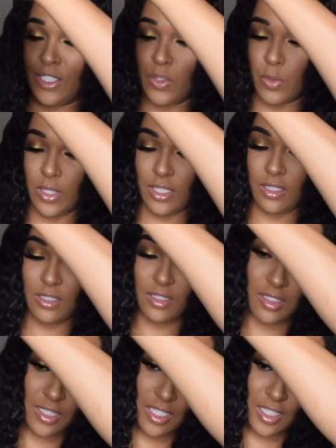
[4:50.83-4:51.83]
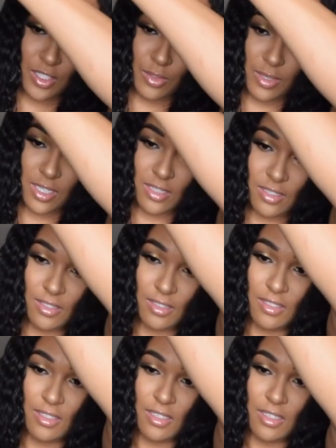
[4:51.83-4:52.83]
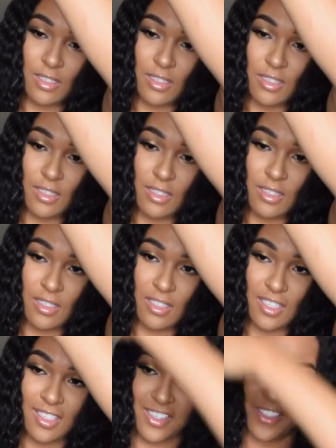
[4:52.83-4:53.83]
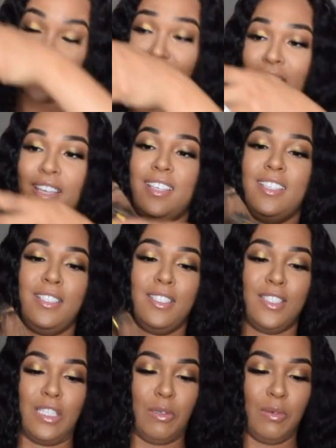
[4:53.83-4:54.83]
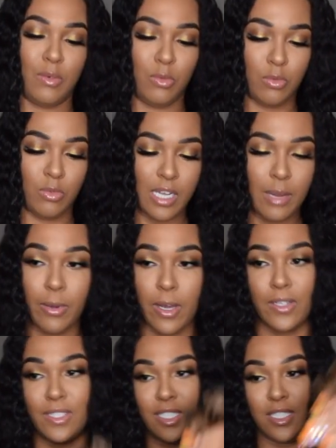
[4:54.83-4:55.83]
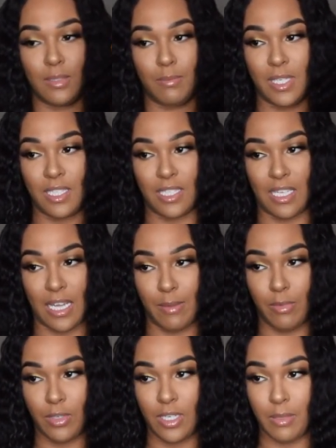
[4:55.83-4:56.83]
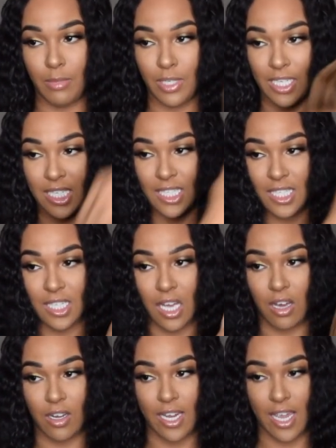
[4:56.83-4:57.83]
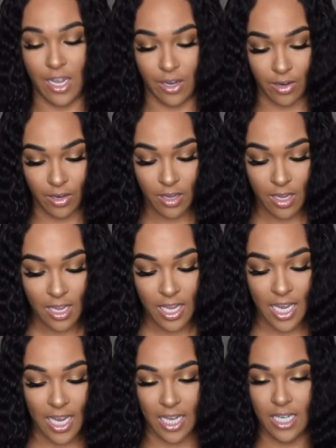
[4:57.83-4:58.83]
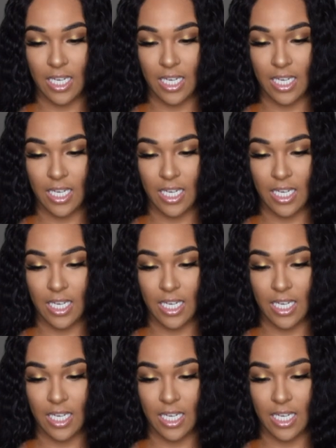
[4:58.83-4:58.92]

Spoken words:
20-inch right there. Okay, so they probably just mislabeled it, but this is all the hair and